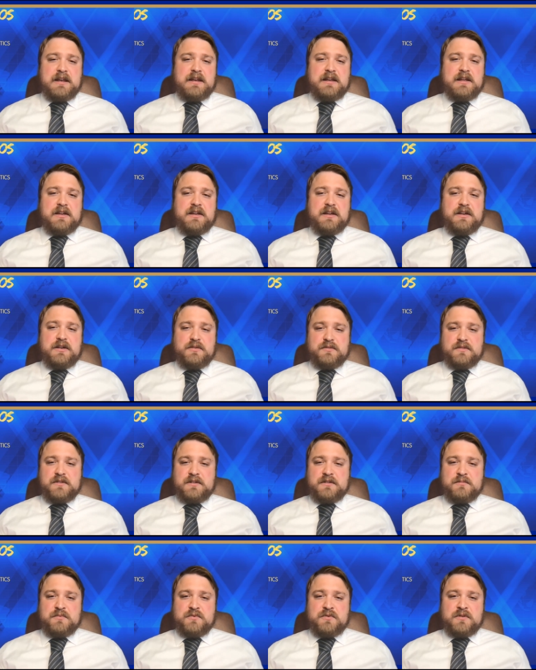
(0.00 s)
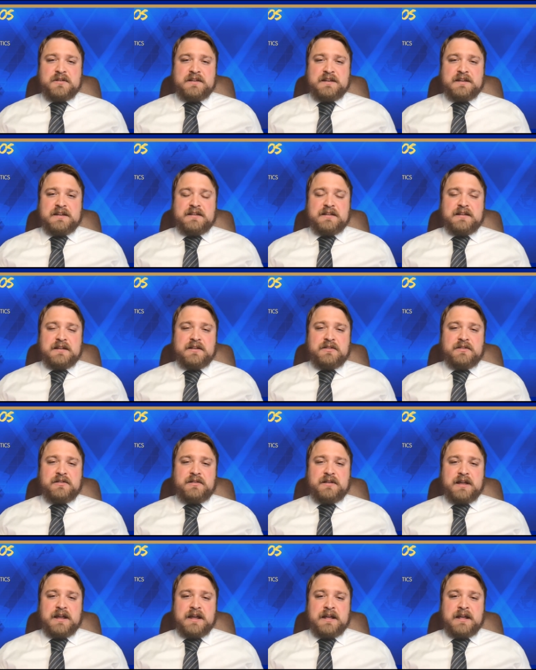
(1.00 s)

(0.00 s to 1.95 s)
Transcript: Now, he goes into more detail